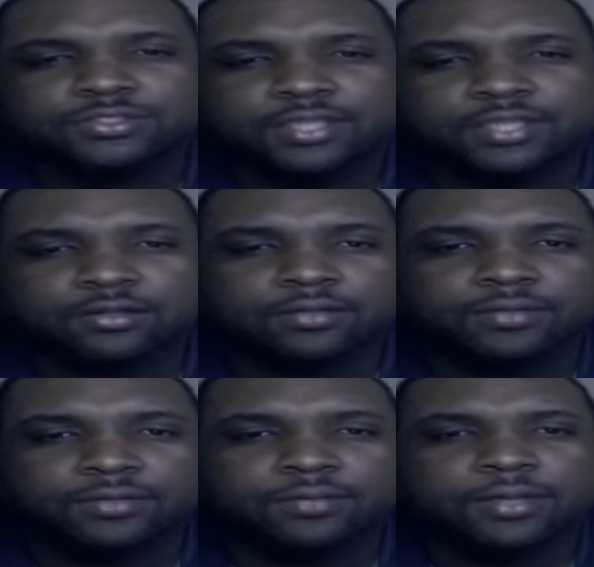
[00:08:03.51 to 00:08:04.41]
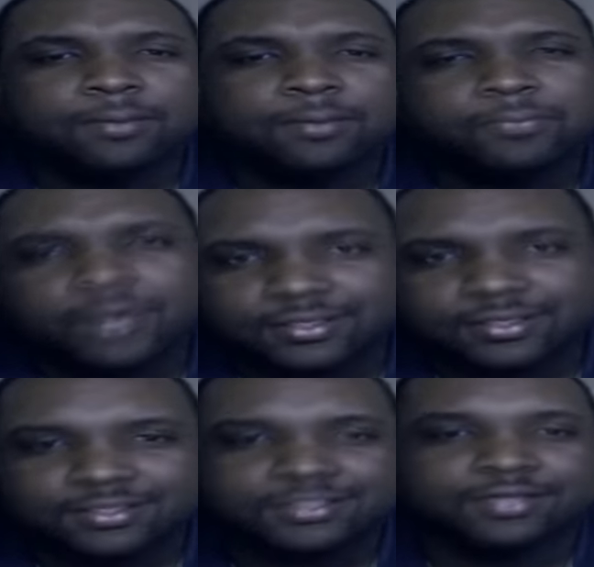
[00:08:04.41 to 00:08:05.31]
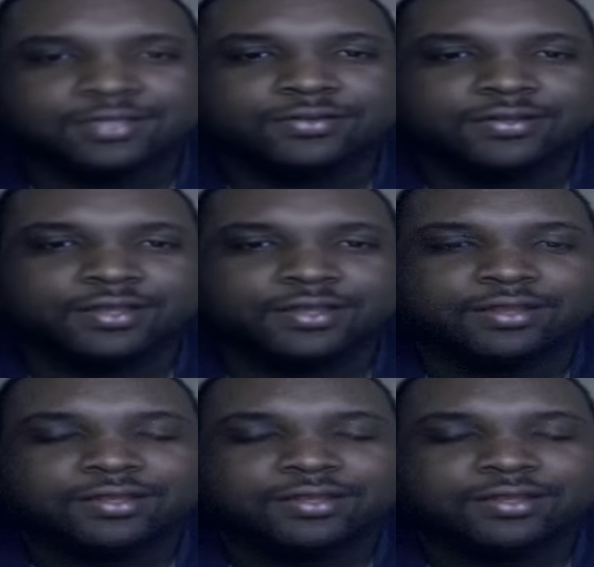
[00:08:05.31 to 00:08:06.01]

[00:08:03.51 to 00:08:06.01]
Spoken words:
talent coming up, but at the end of the day,